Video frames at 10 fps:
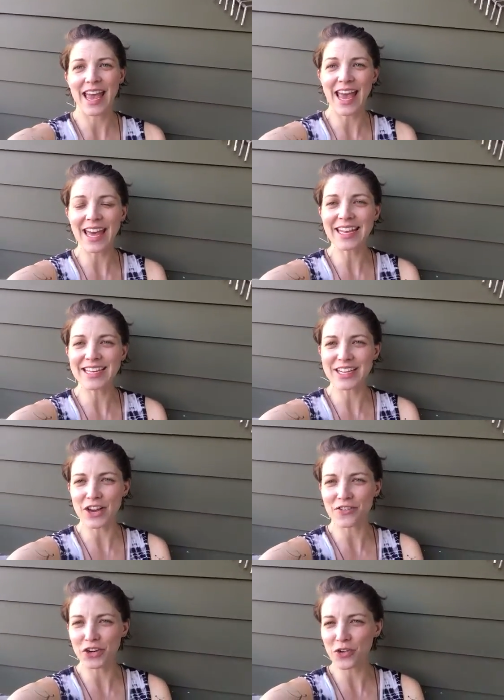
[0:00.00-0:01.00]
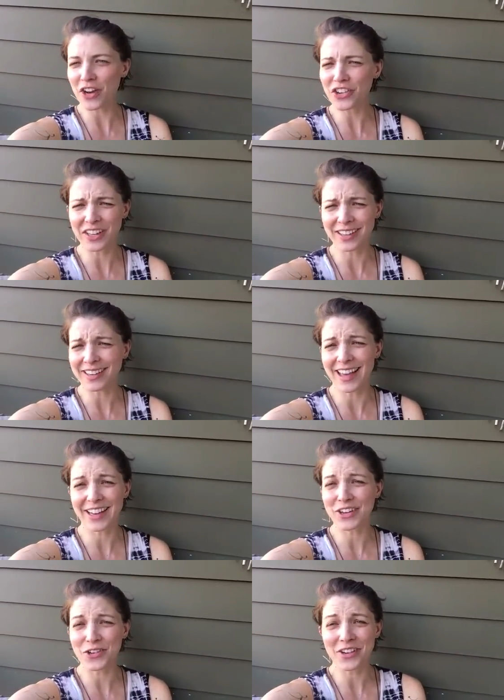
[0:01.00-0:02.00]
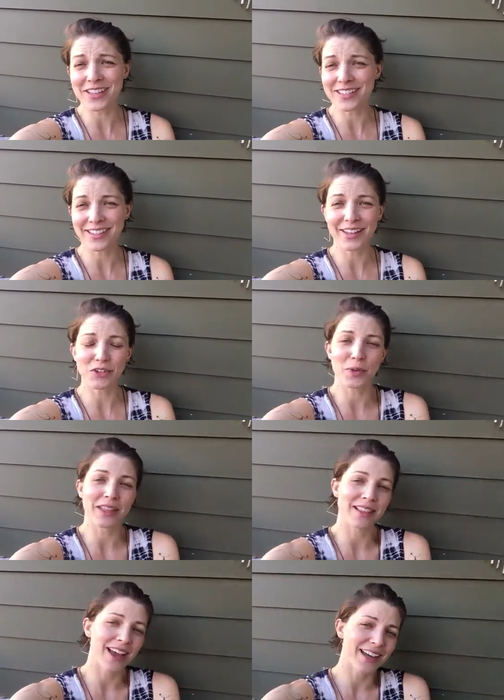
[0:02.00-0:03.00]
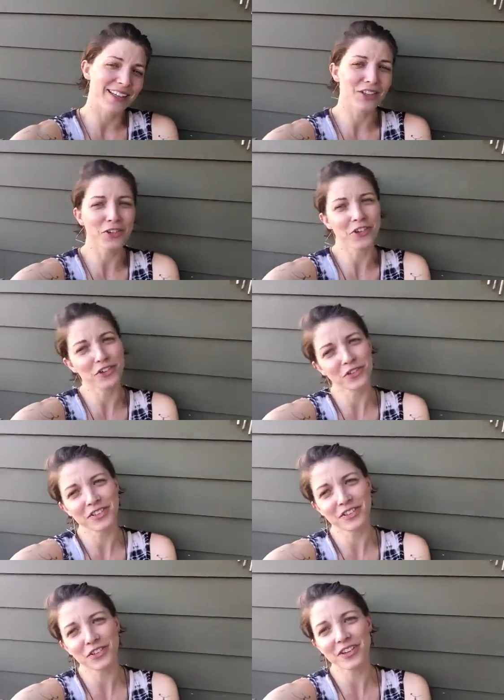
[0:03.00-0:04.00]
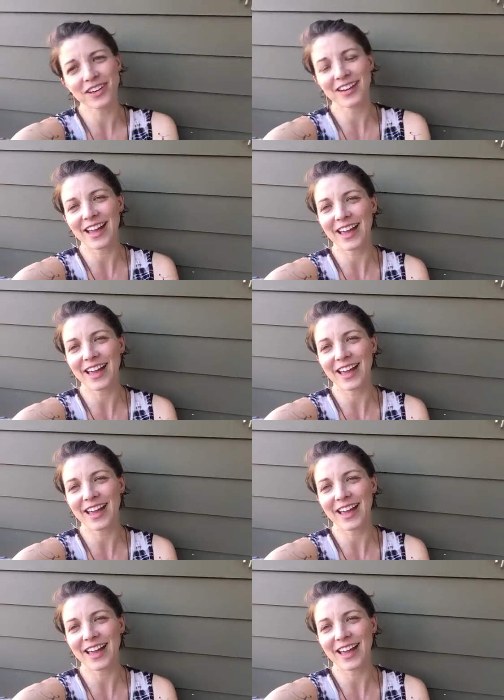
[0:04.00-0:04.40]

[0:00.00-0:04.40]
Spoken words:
end of aggression and annoyance that they have to wait in line at the grocery store.